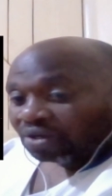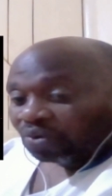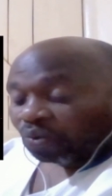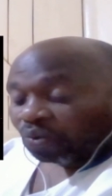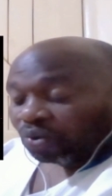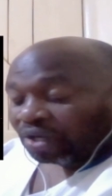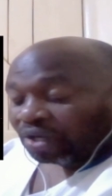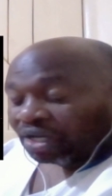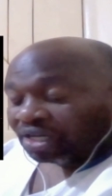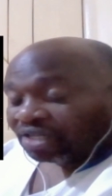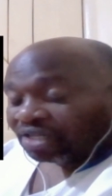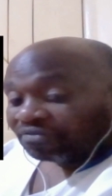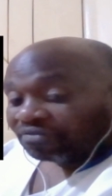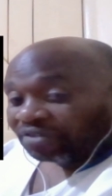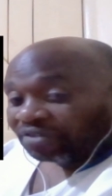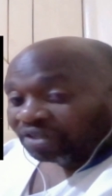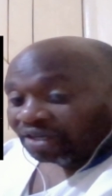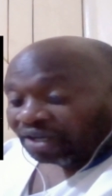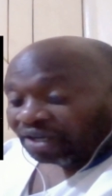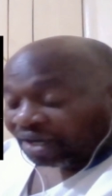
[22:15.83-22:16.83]
we are
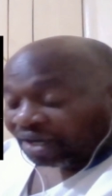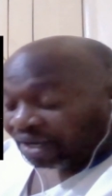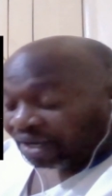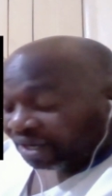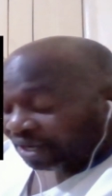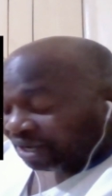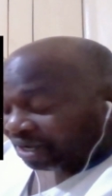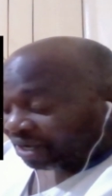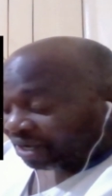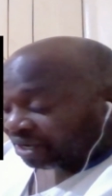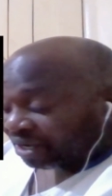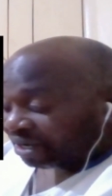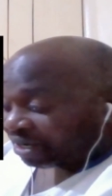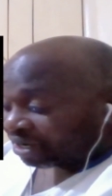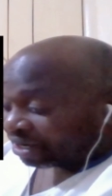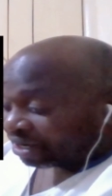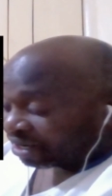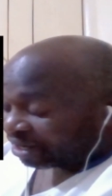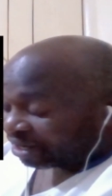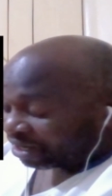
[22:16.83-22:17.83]
living uh,
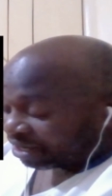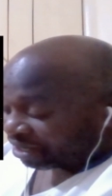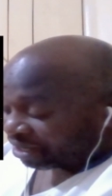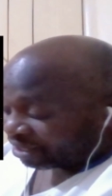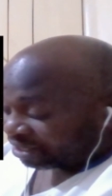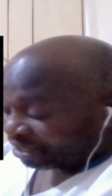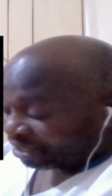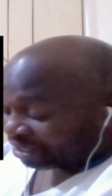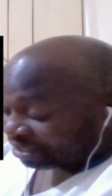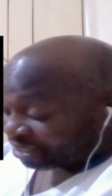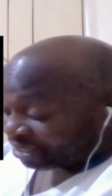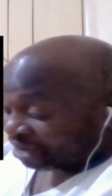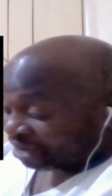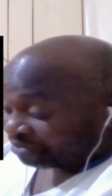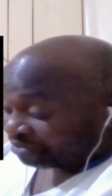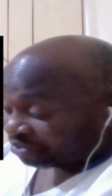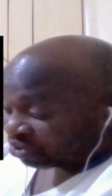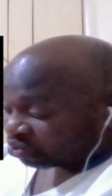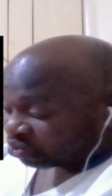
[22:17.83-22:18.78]
uh, uh, in a times